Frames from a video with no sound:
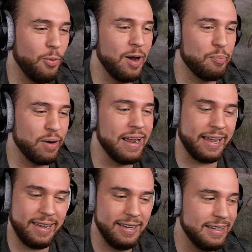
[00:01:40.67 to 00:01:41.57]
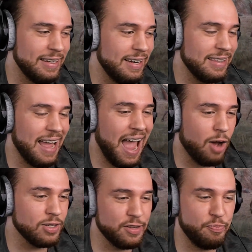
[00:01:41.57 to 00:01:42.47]
one brick in the
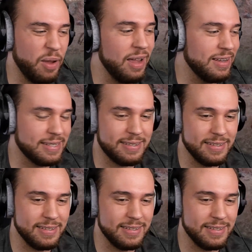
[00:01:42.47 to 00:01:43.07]
house of peace.